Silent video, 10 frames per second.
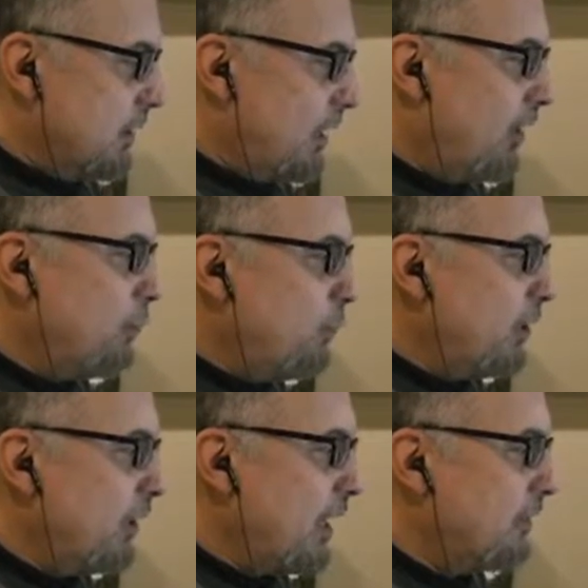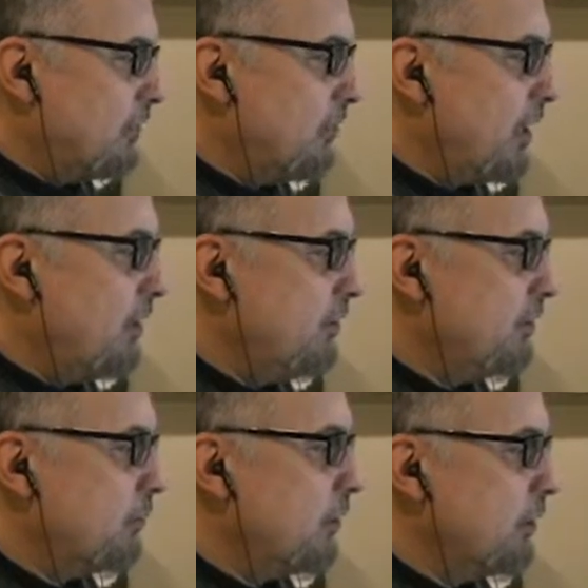I hope we are allowed to stay here
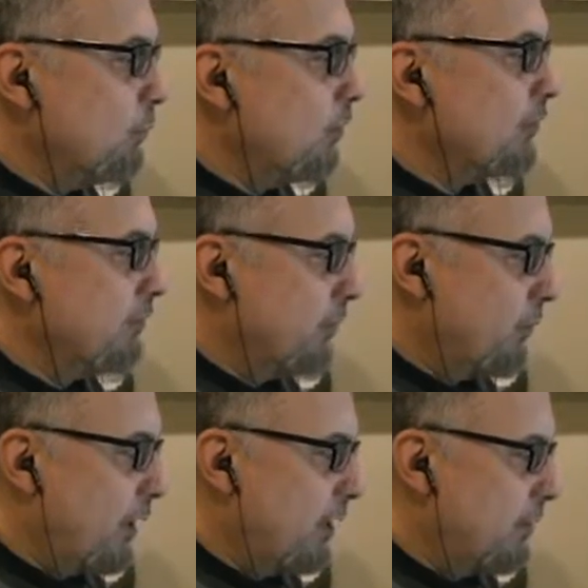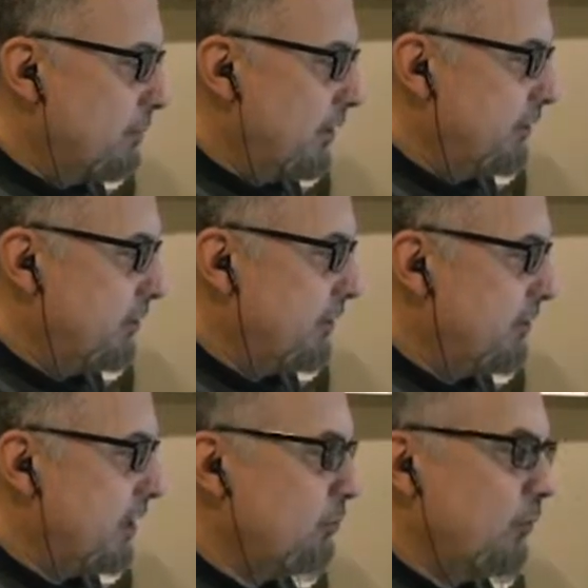so we can work for a while, the mother
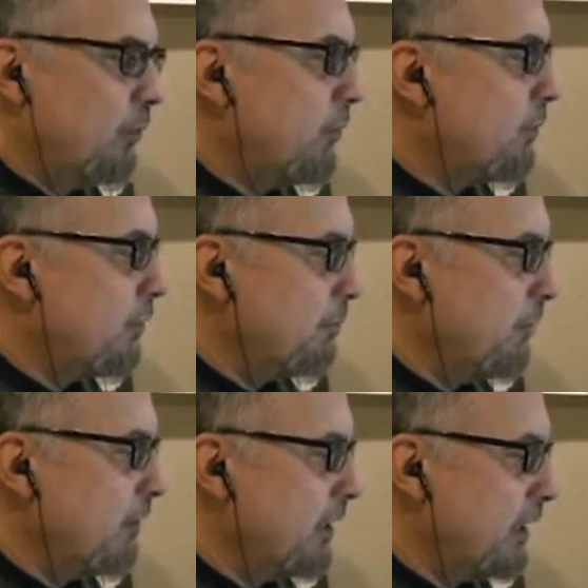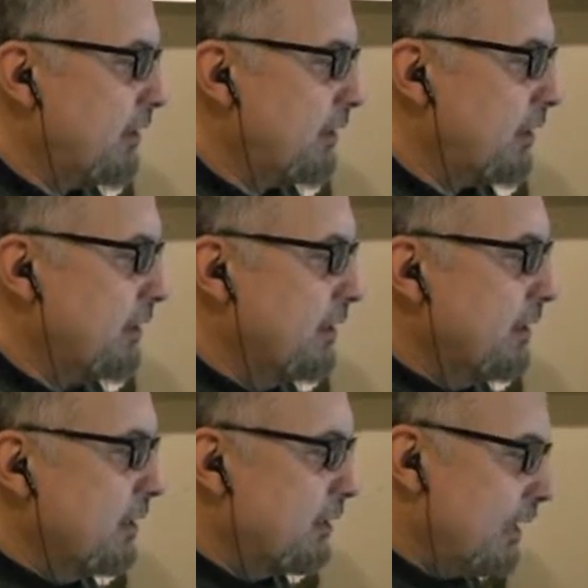says. That's what we want more than anything.
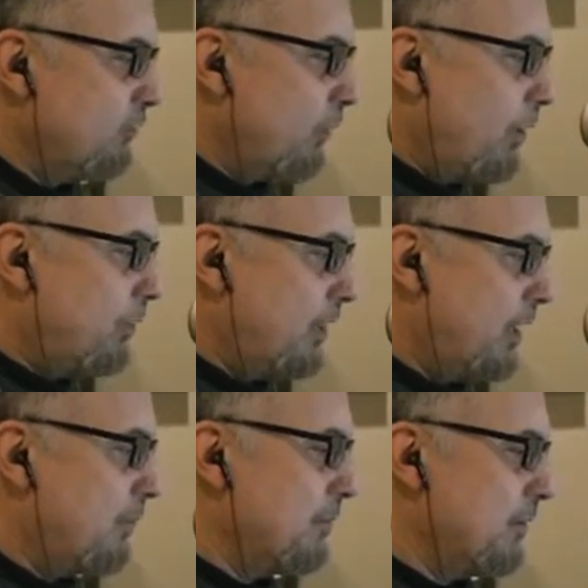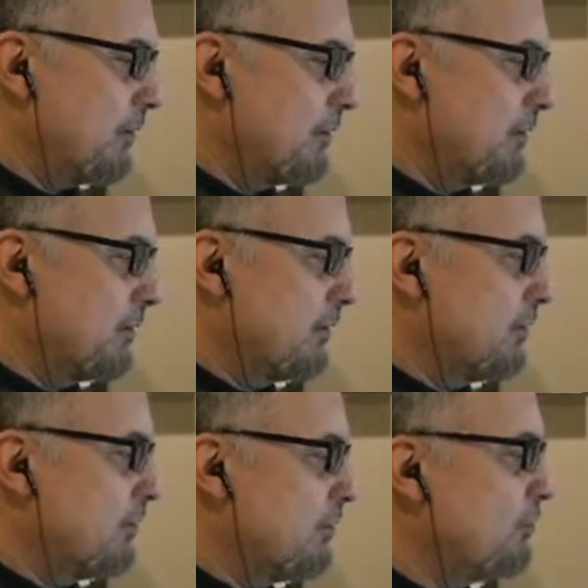That's why we came here,
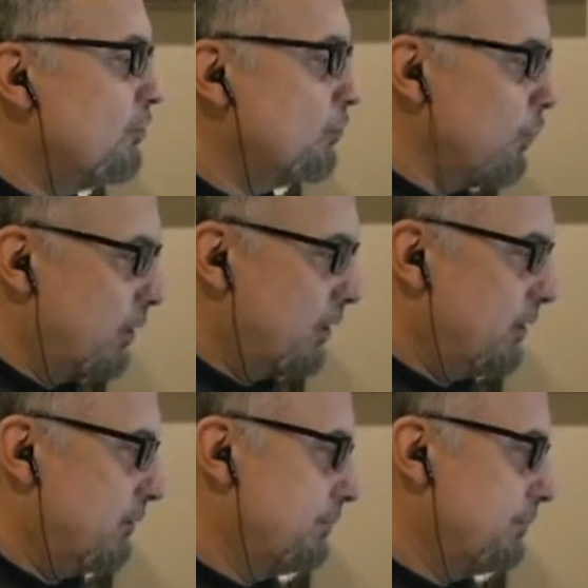to work.